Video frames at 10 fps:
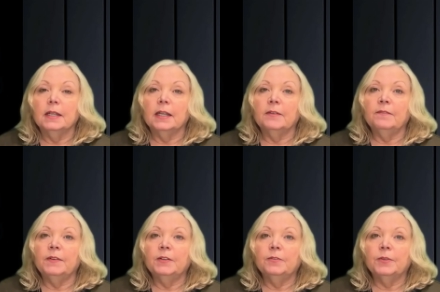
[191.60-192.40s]
and
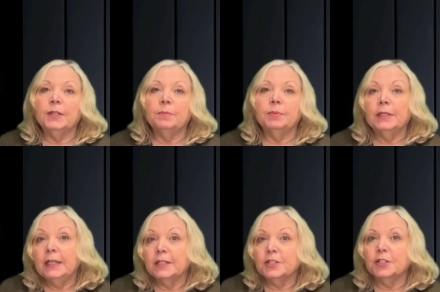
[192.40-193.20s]
feel free to
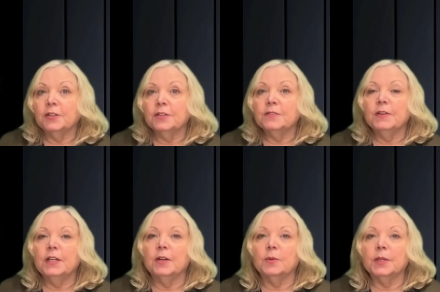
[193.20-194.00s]
please share this
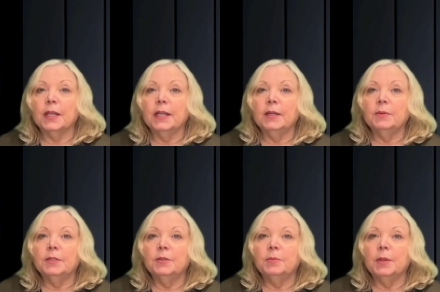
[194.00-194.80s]
video with
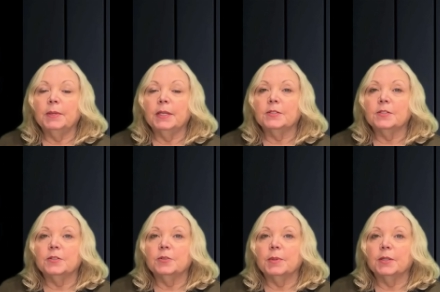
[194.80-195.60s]
anyone who may be
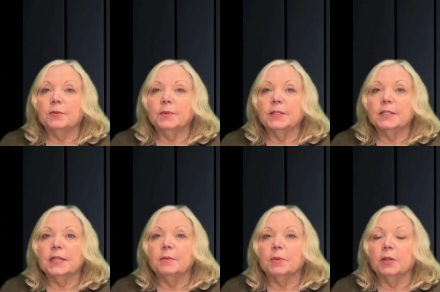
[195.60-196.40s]
concerned about the real
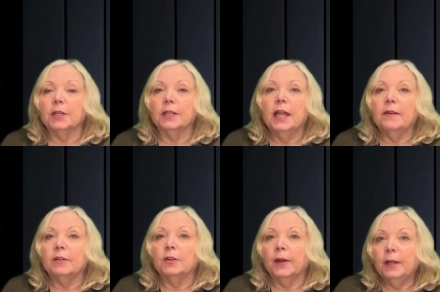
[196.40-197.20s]
estate market. Have a
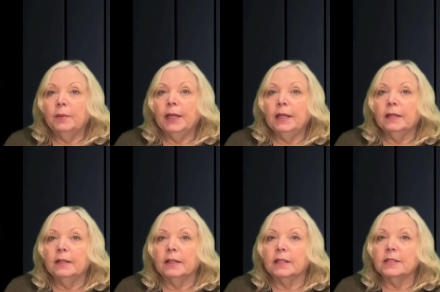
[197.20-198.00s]
great week,
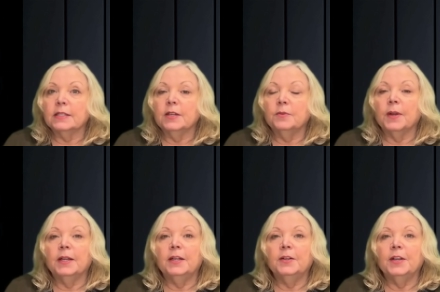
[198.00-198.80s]
and I'll see you right
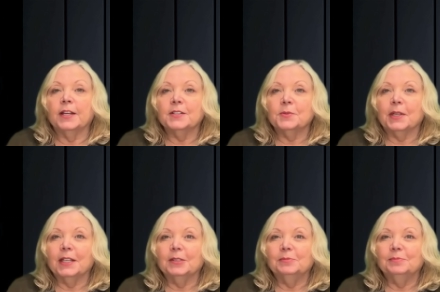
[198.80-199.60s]
here next week.